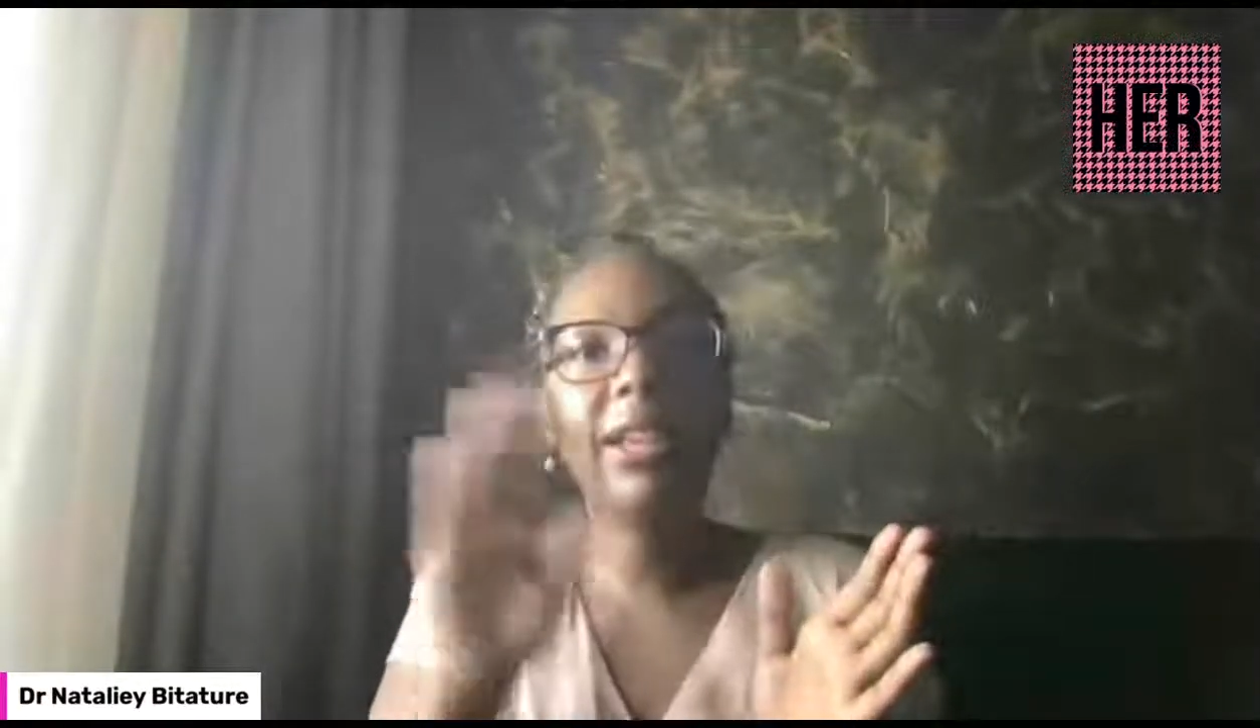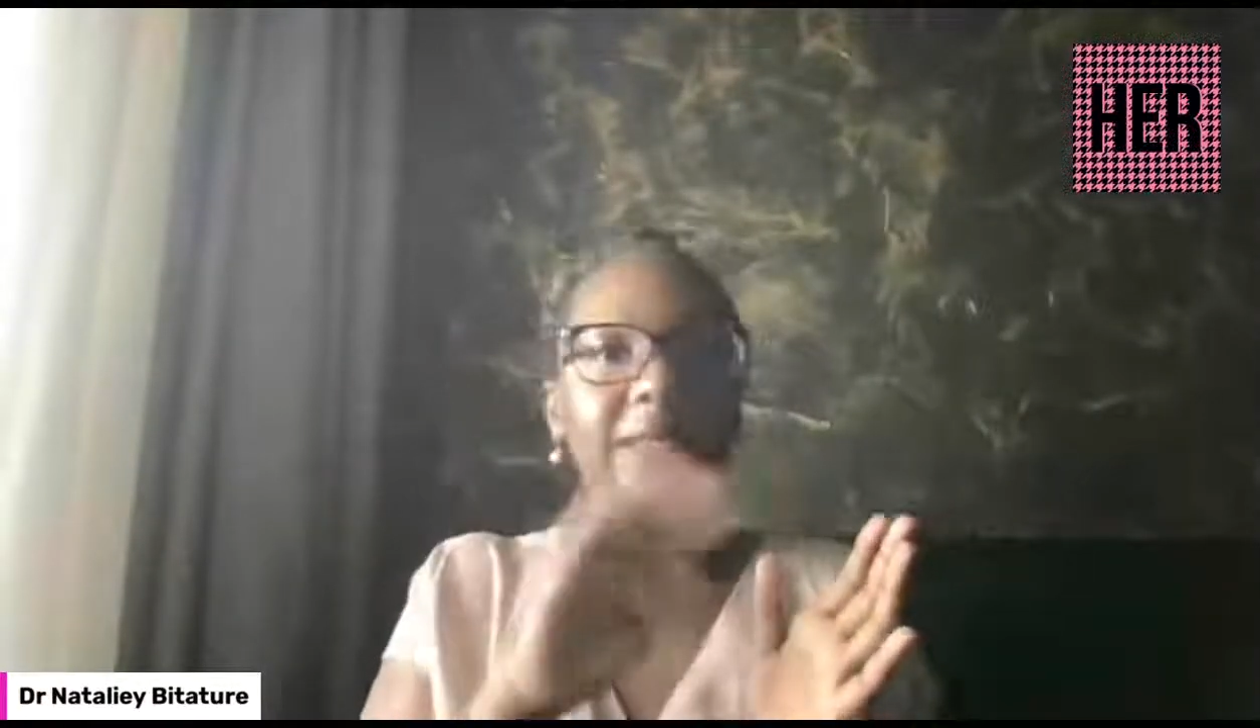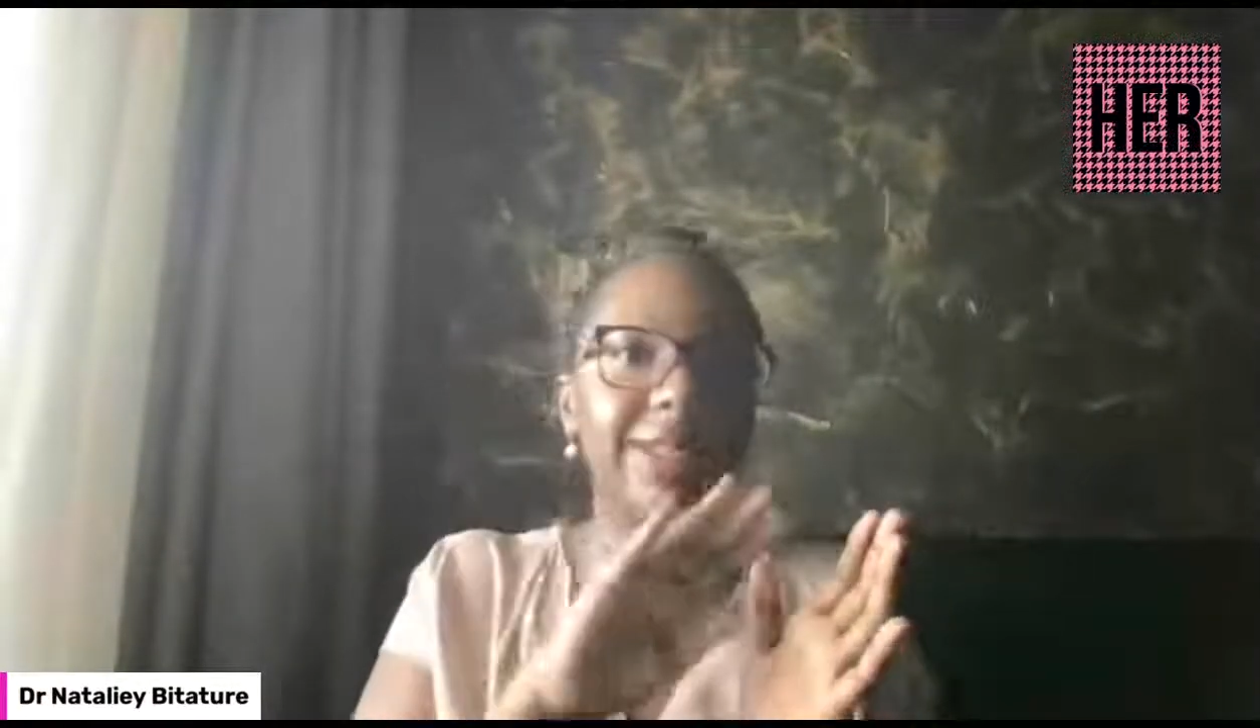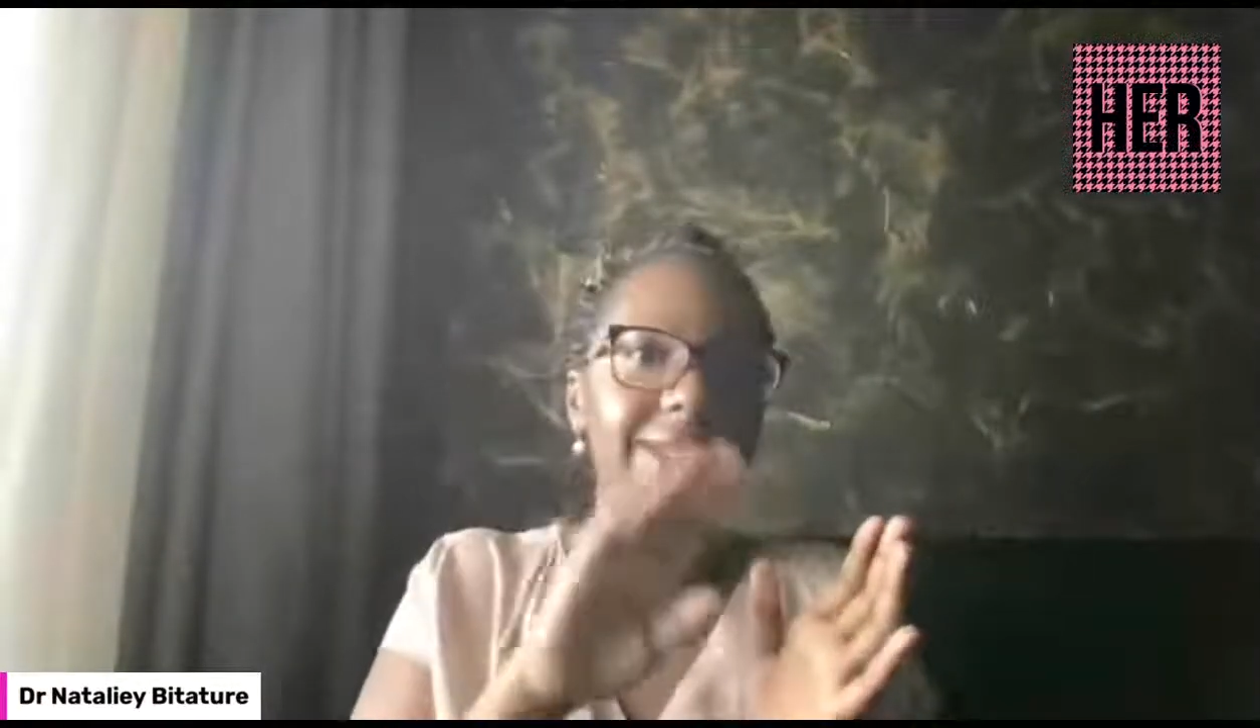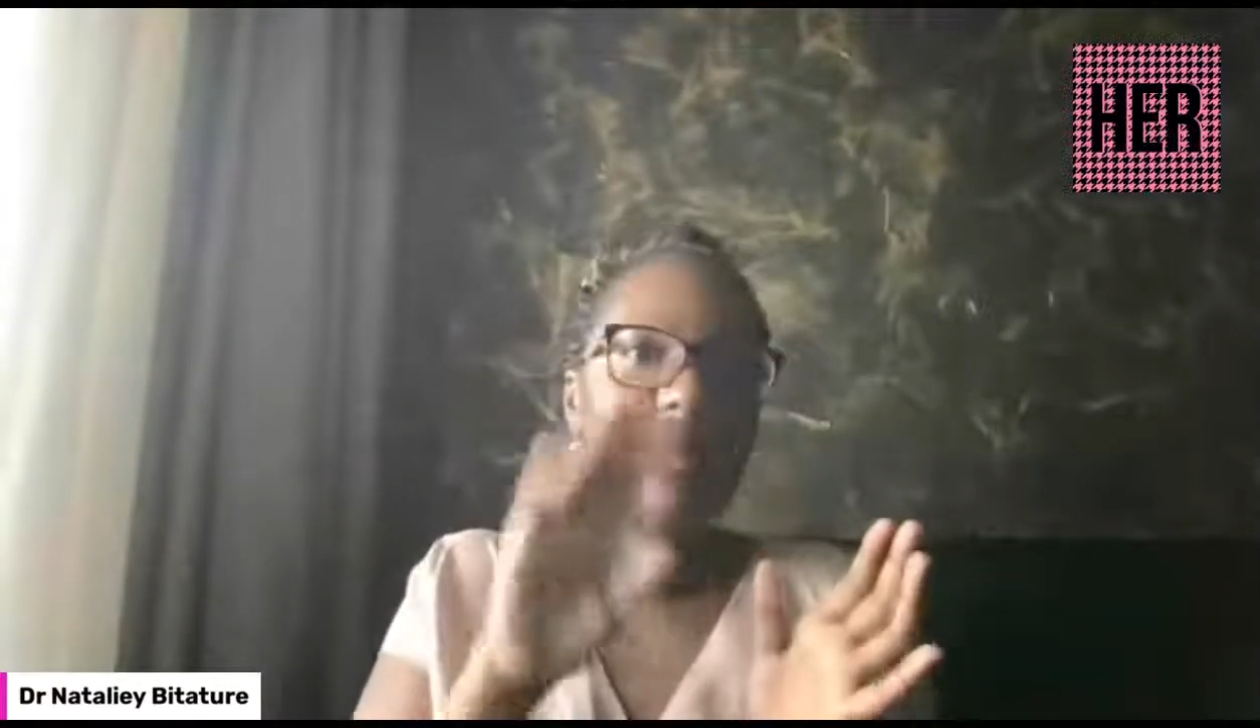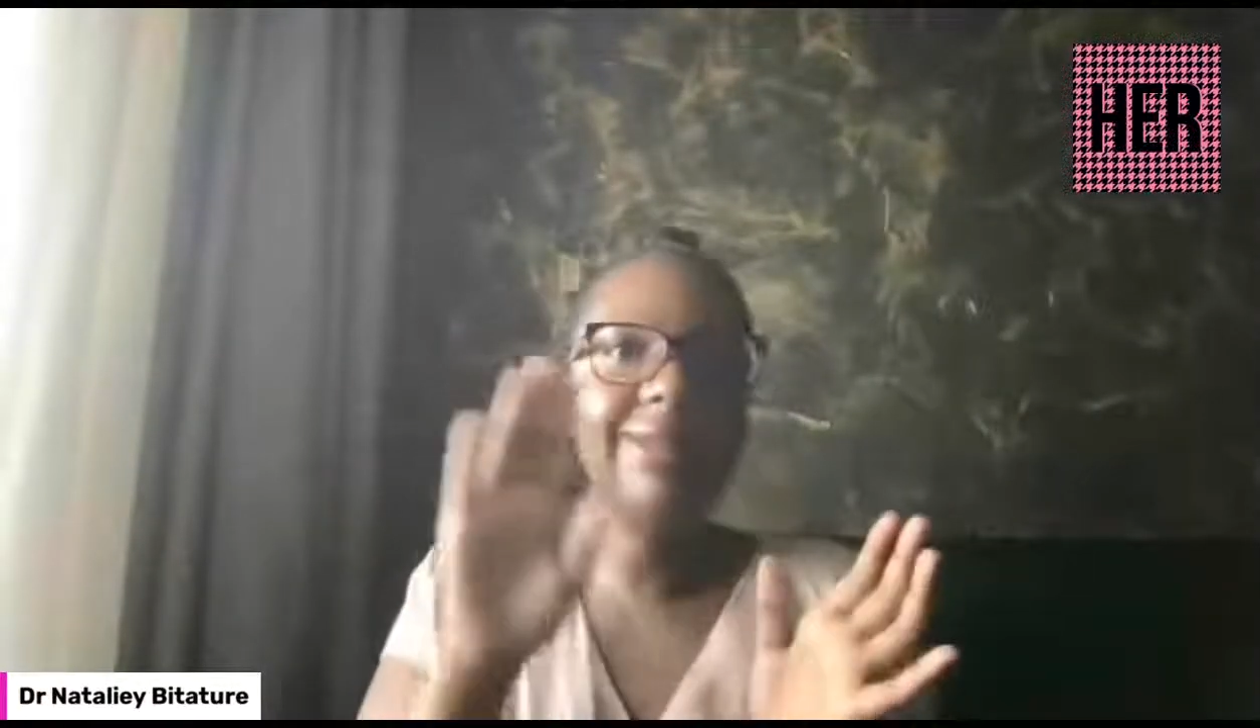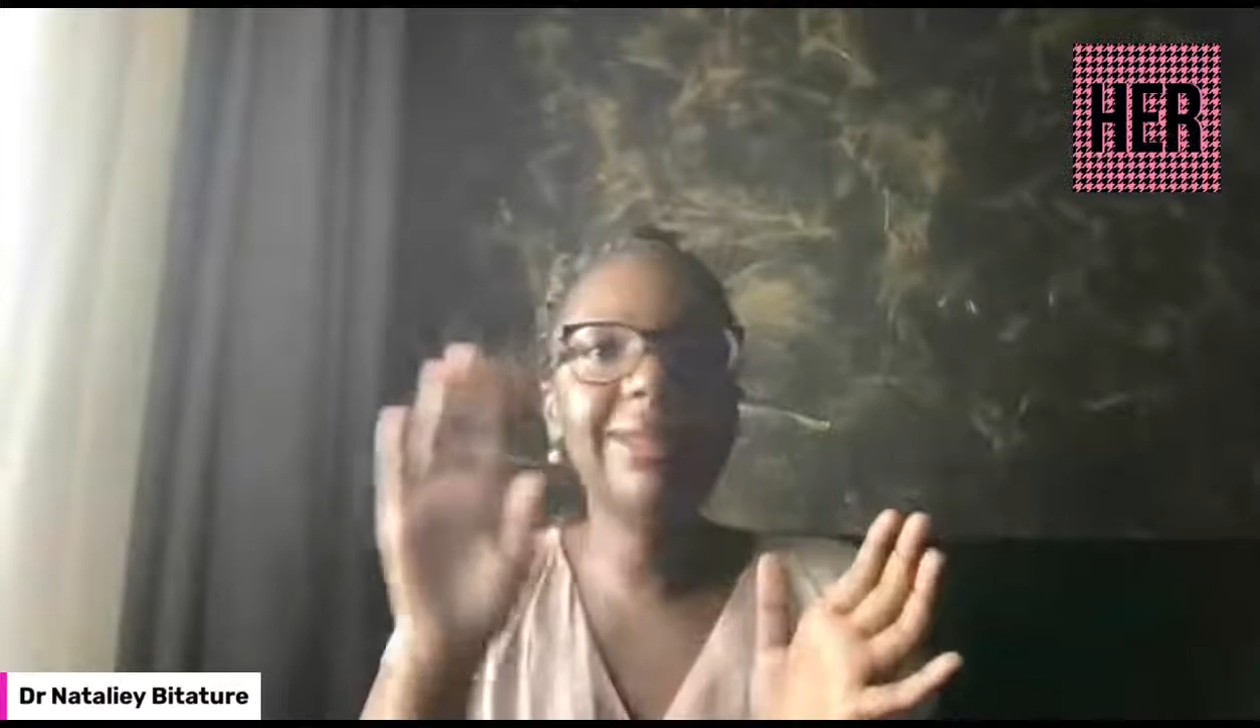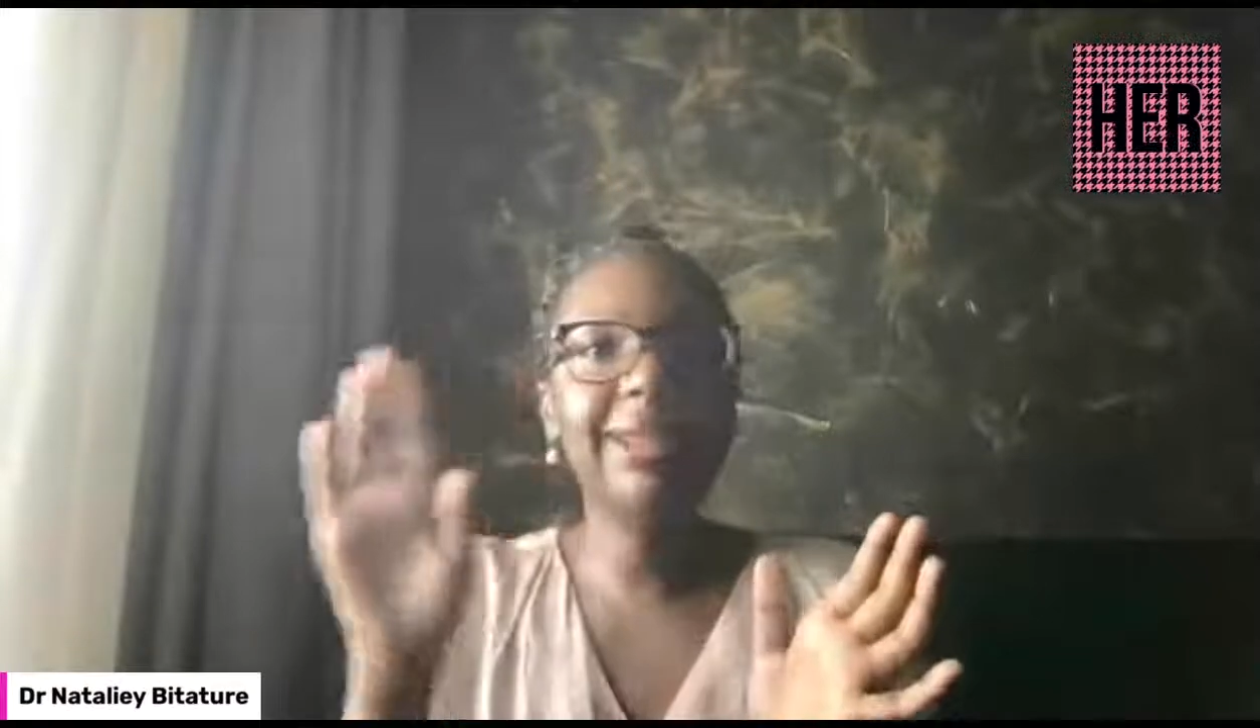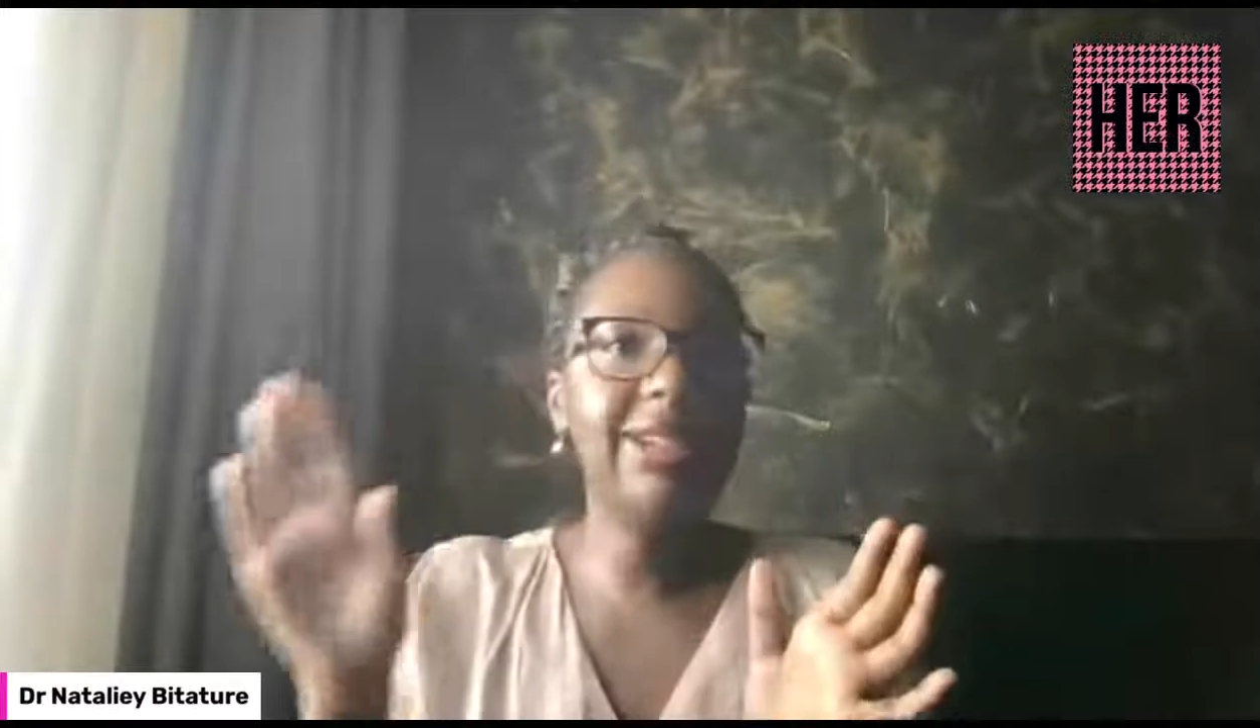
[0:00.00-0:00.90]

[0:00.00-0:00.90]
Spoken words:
like the seasons are